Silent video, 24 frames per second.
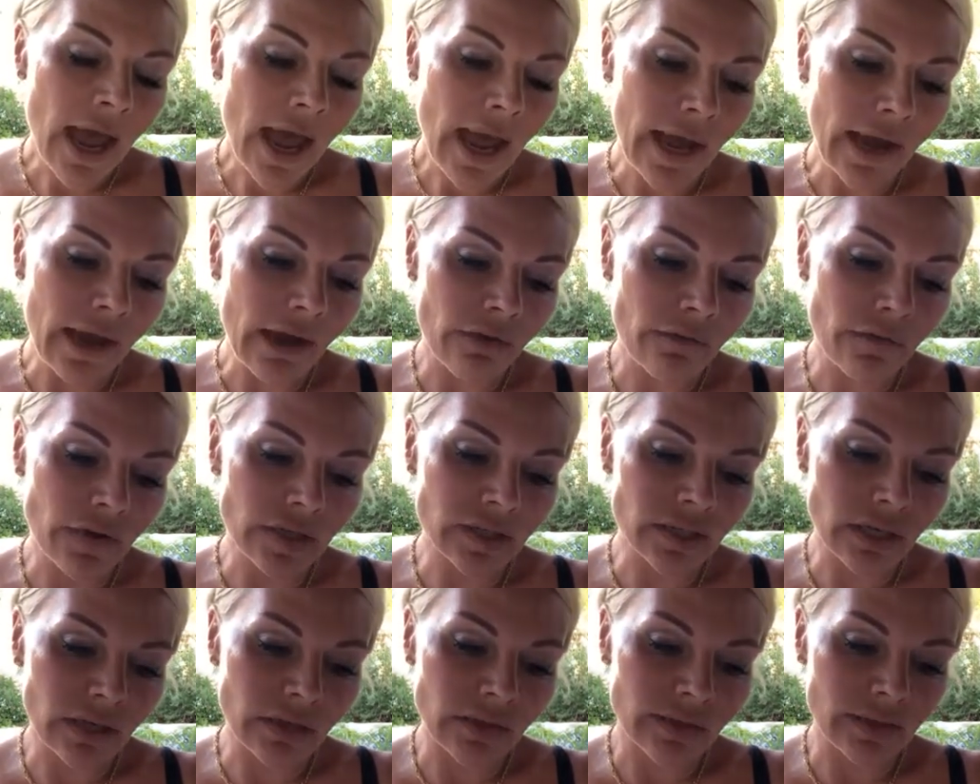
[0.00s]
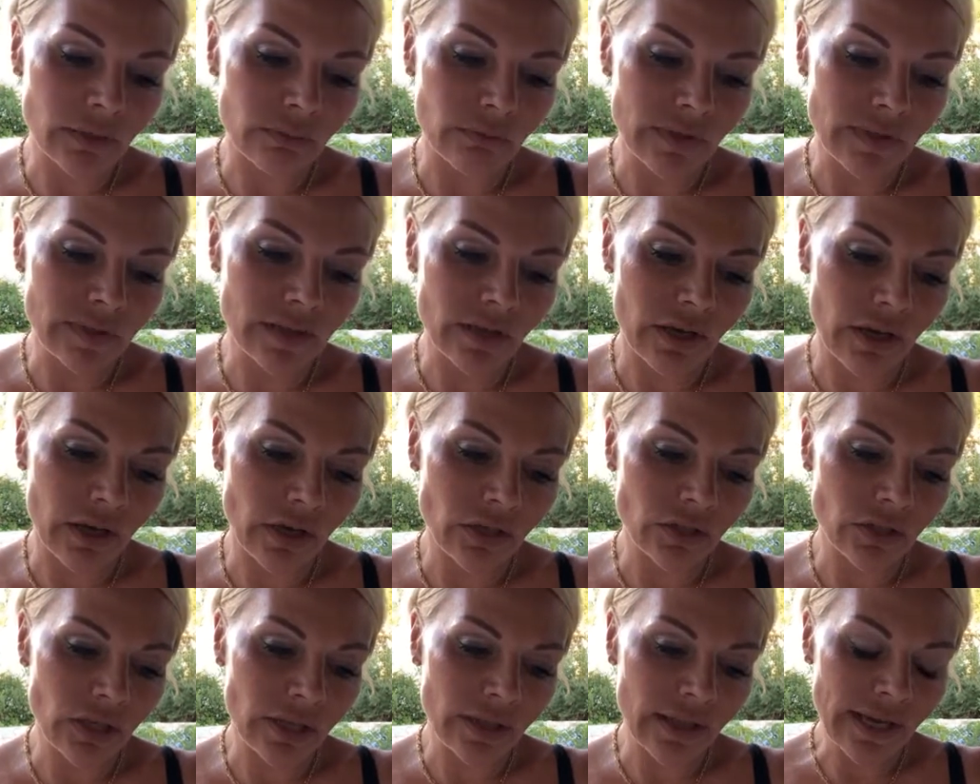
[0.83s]
have done some
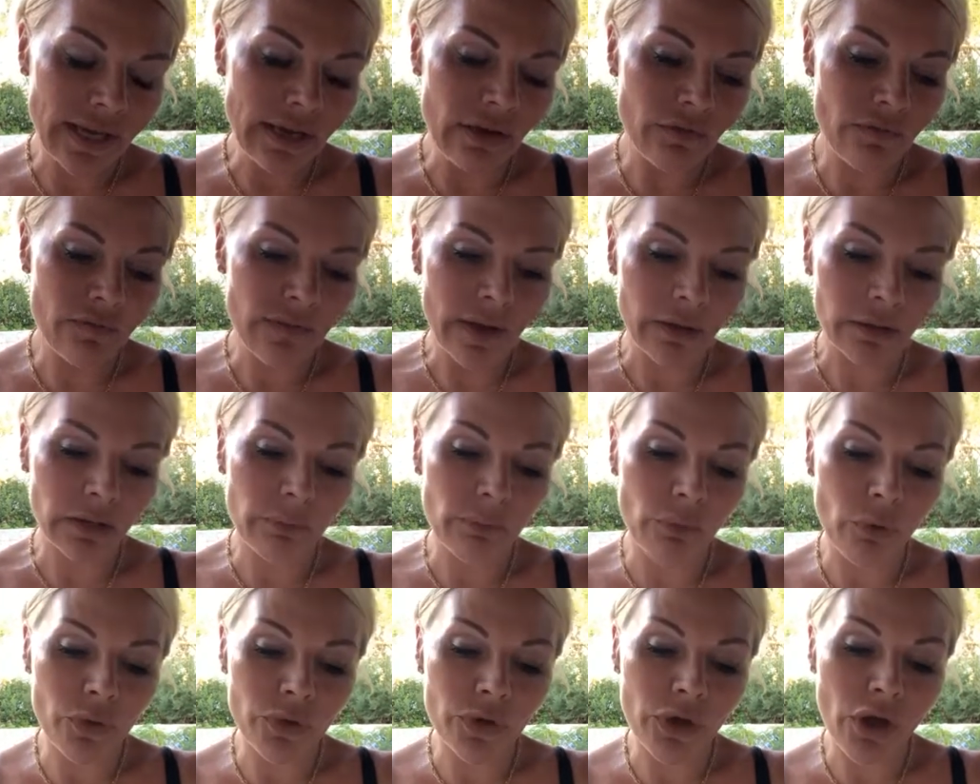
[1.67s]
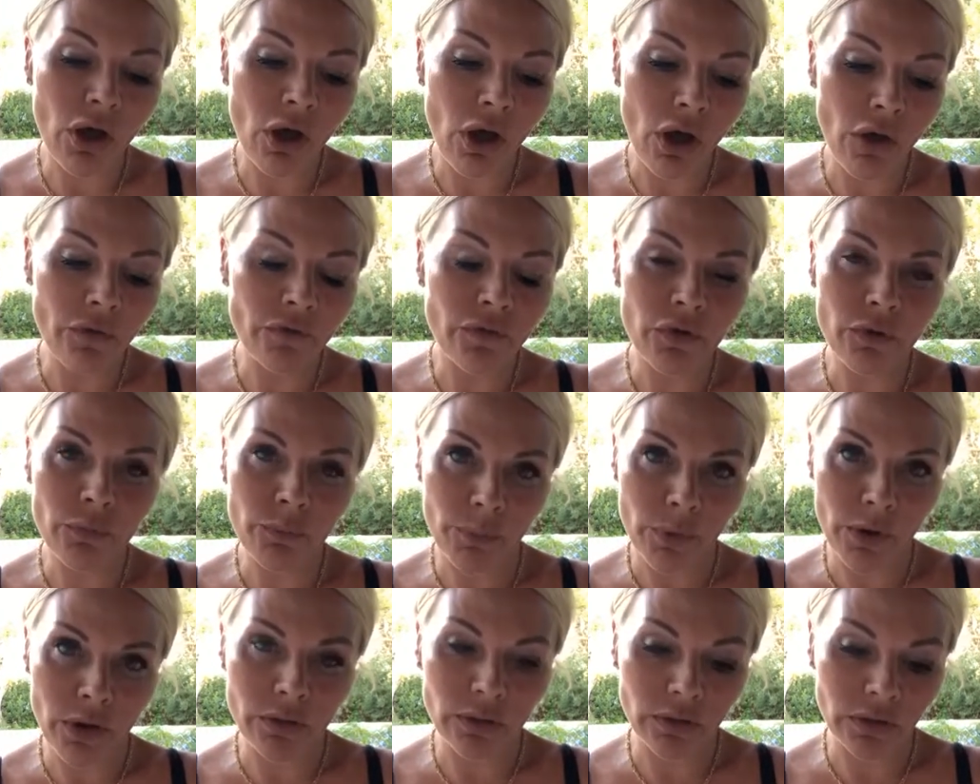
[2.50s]
research, and they have found that more than half
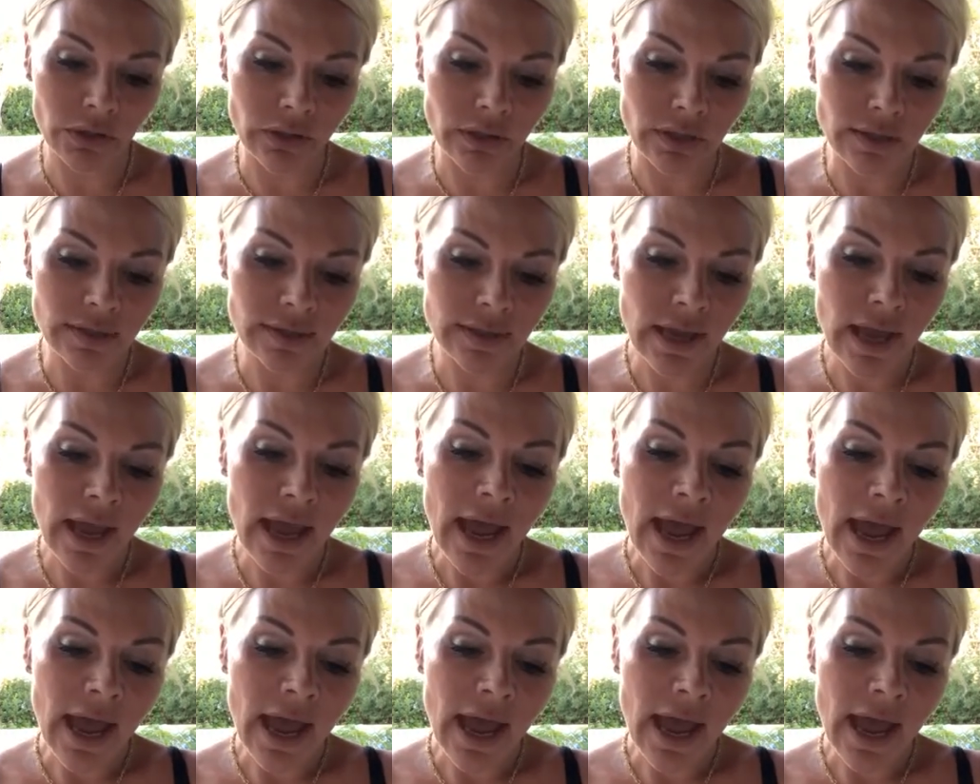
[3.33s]
of brokers